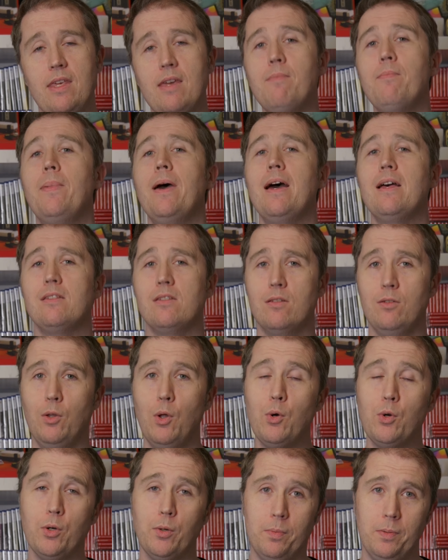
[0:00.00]
the best
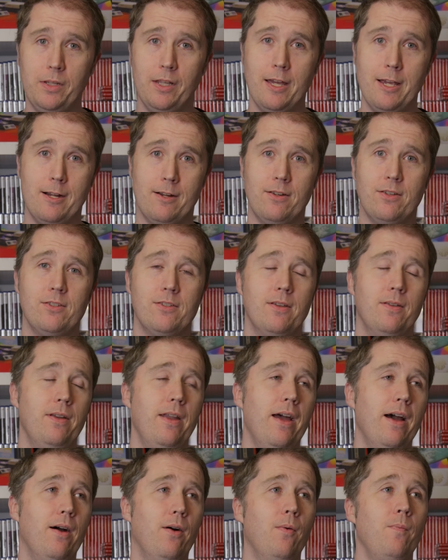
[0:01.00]
local players.
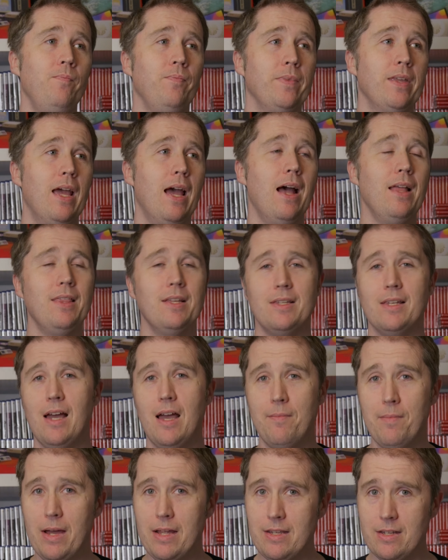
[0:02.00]
Now, at the
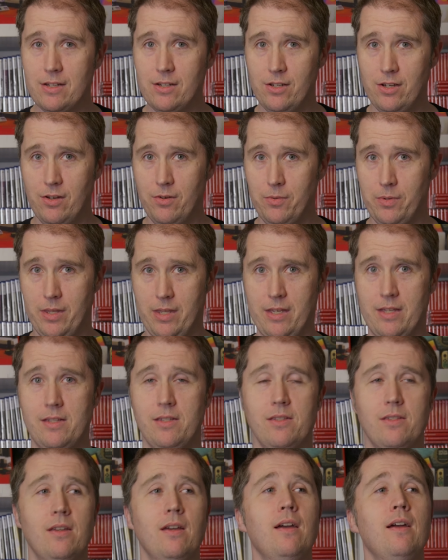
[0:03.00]
time I didn't know
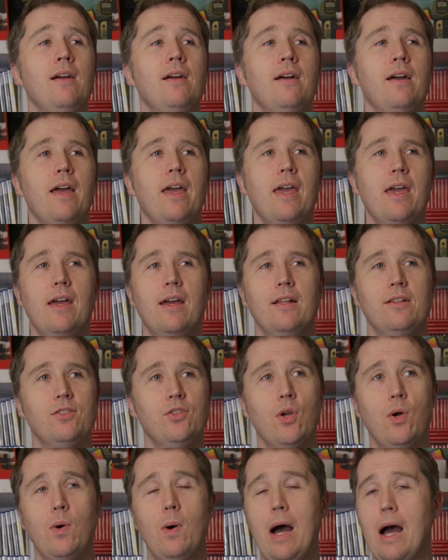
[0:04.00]
this, and
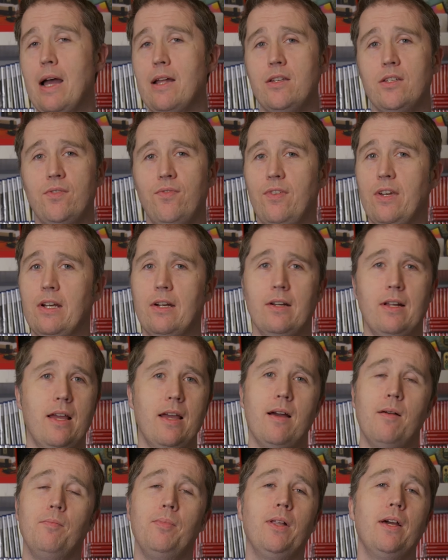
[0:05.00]
so I just figured,
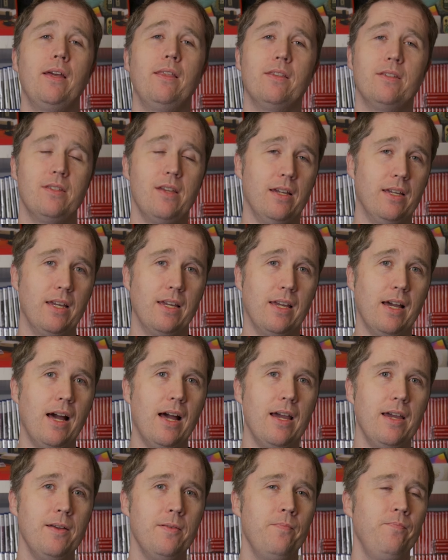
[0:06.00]
hey, I'm playing the second
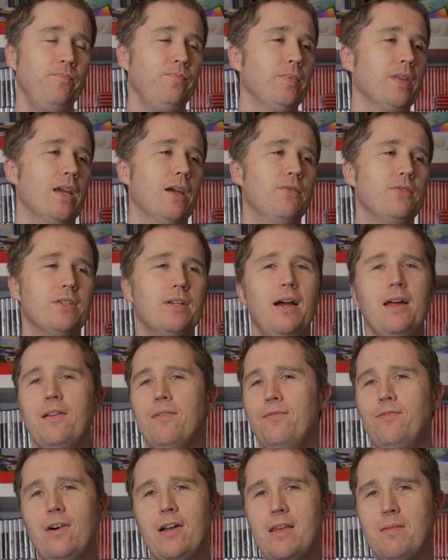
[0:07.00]
guy. It was kind
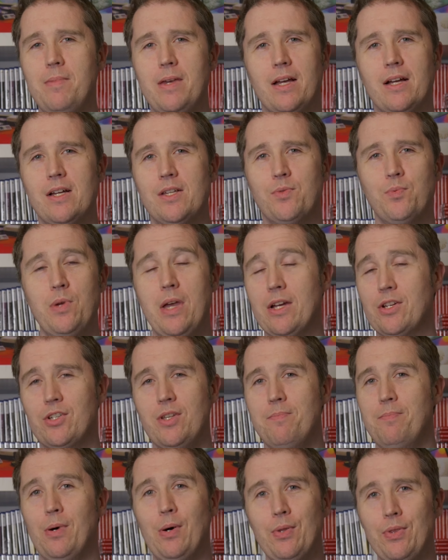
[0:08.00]
of funny because we
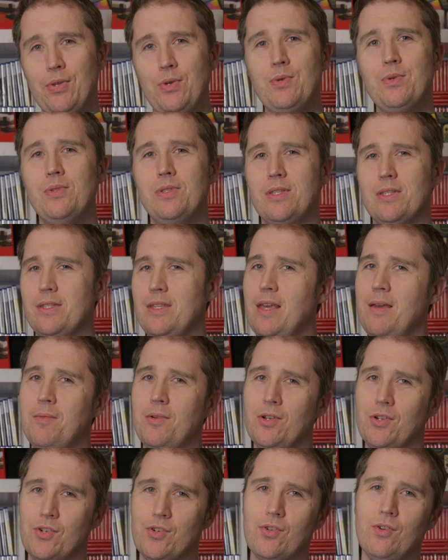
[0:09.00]
actually both used the same
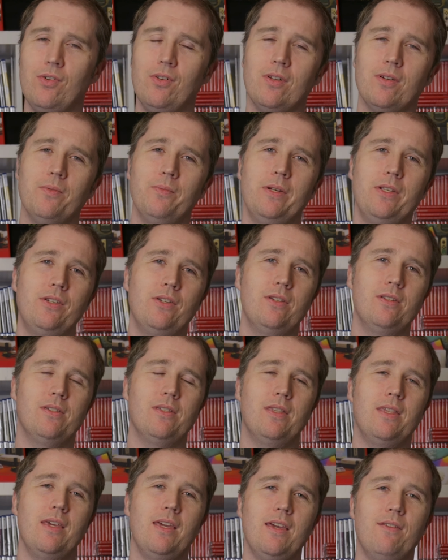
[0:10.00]
controller, which is
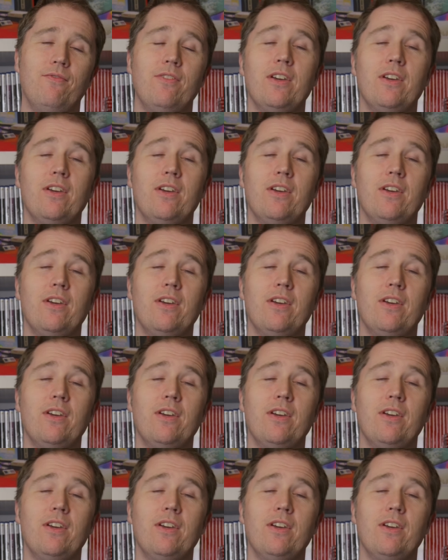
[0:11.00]
the